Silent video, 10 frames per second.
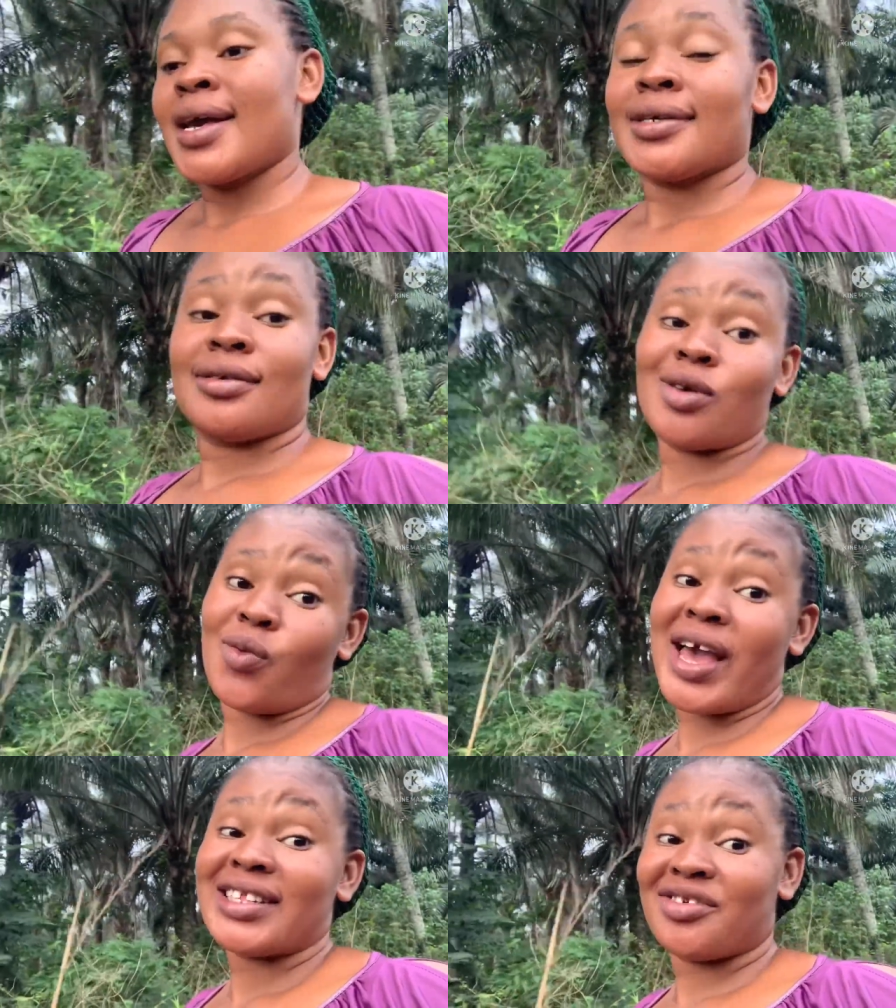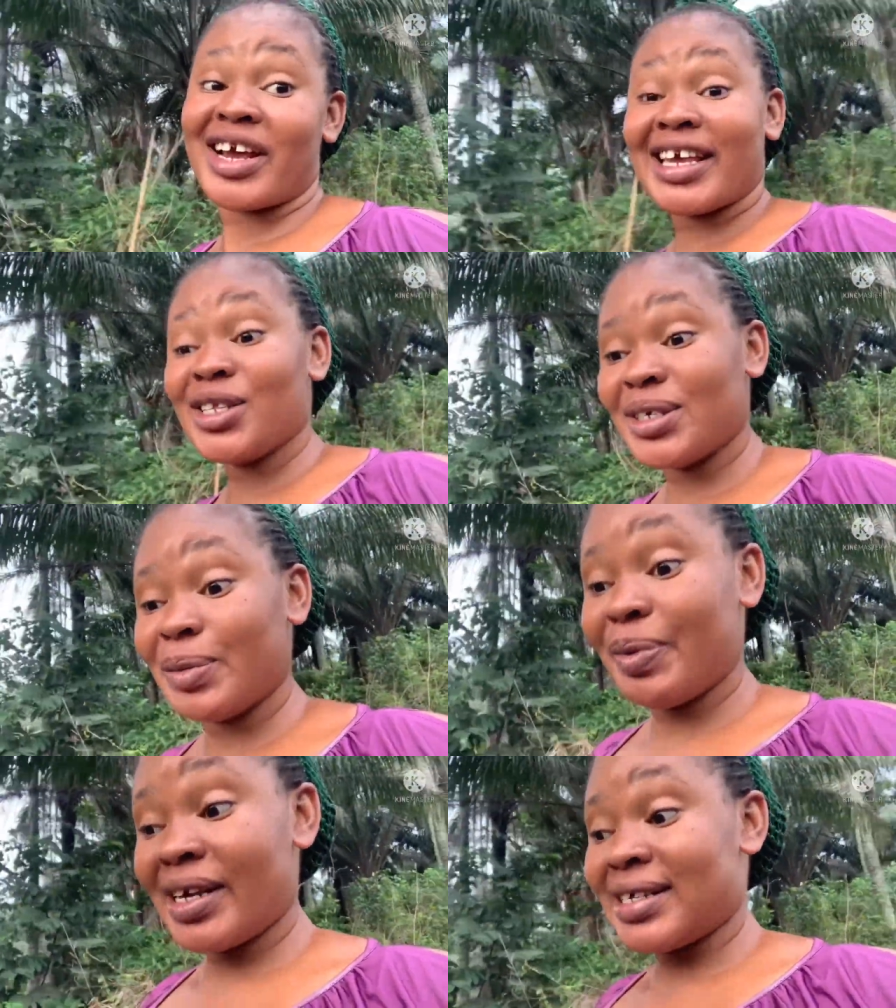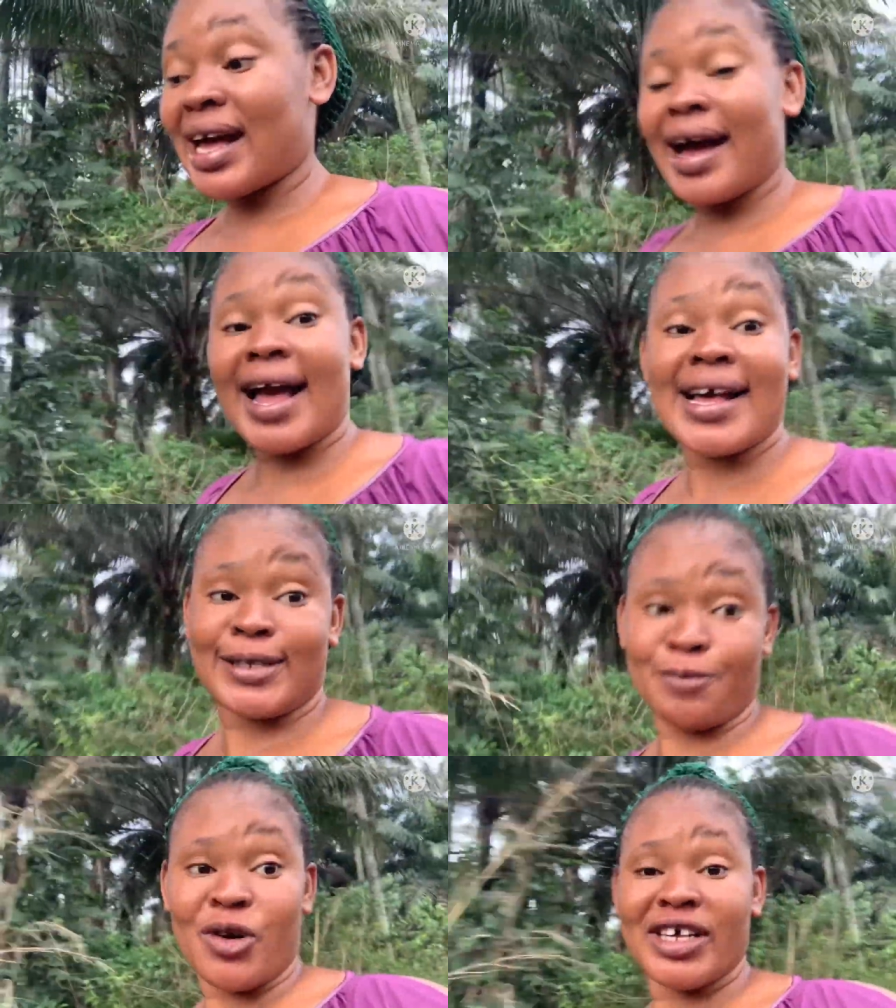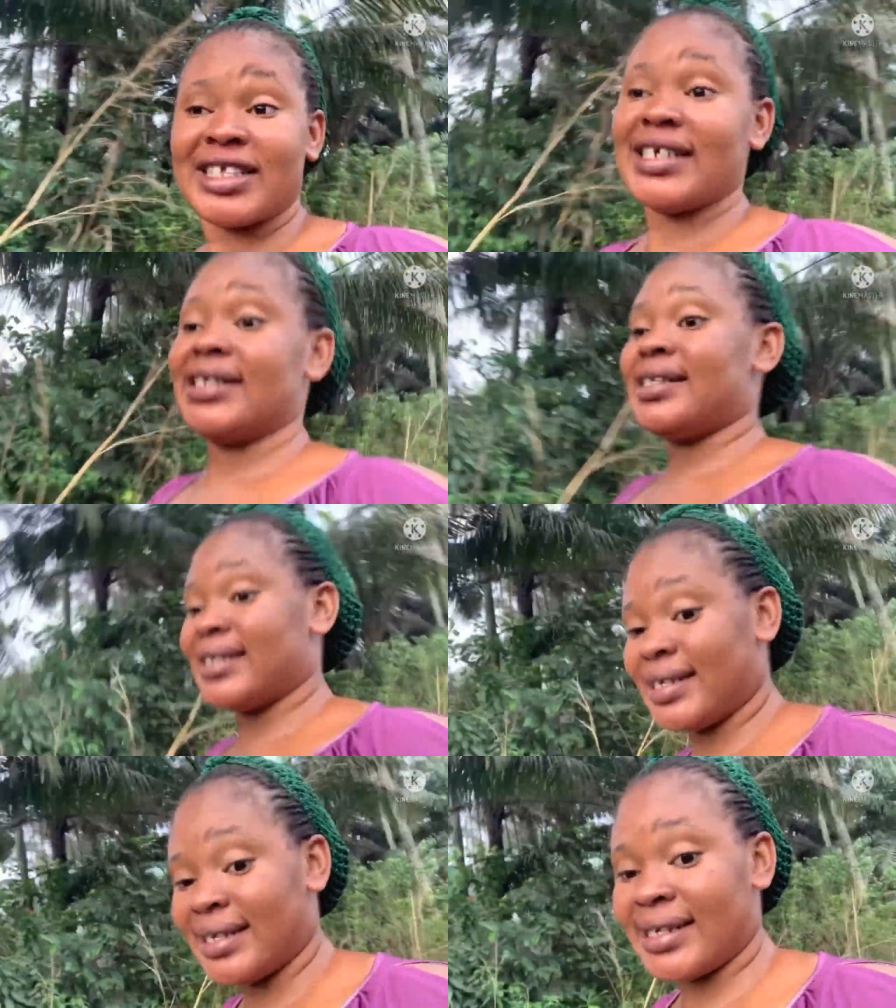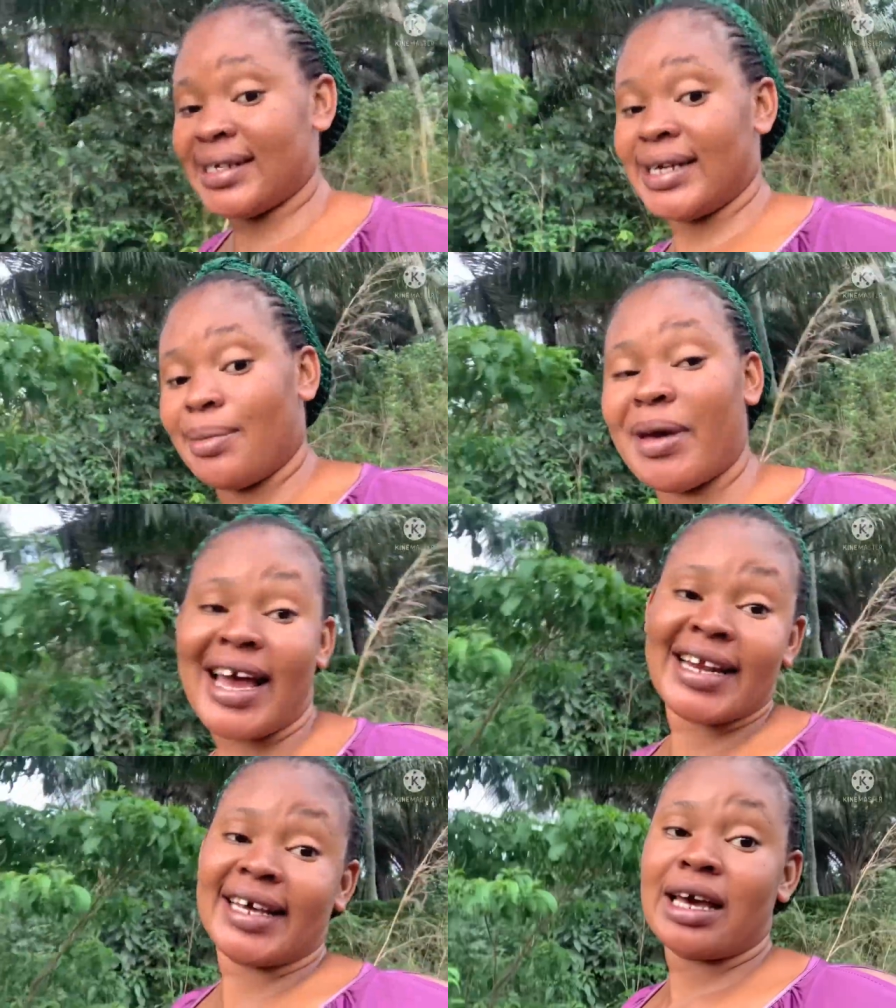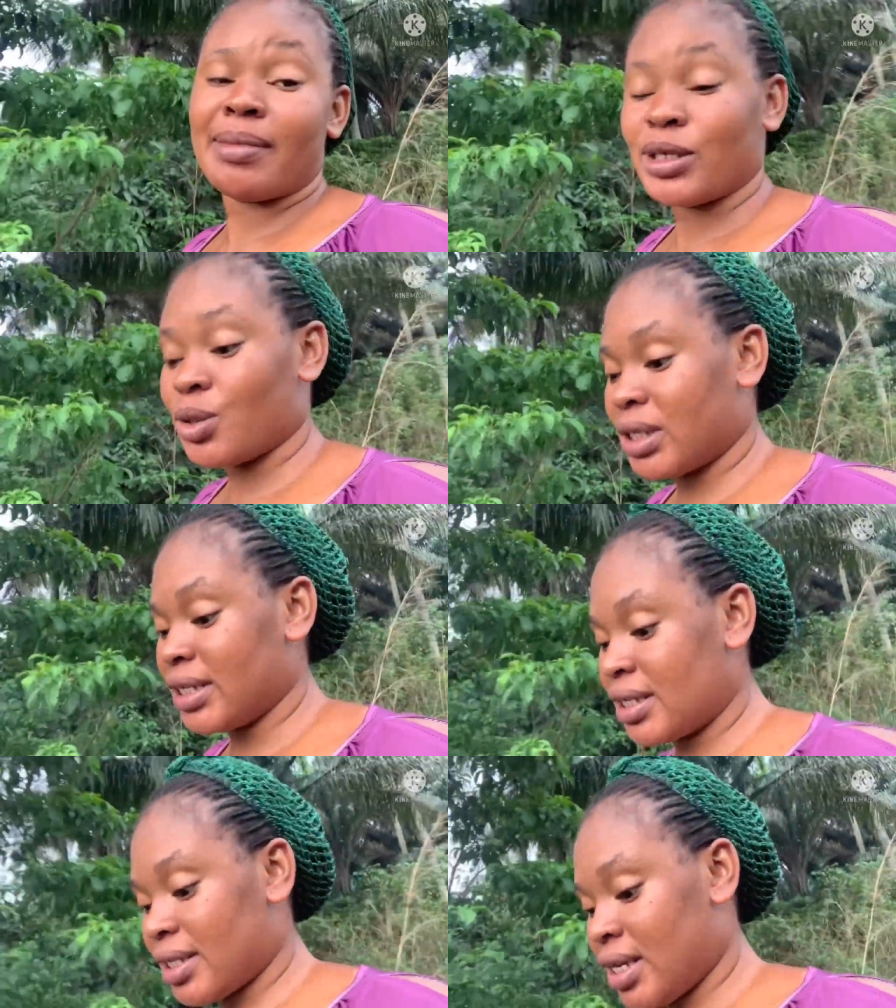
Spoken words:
So we are trekking to the place. Our car spoiled. Is the mechanic came and took it.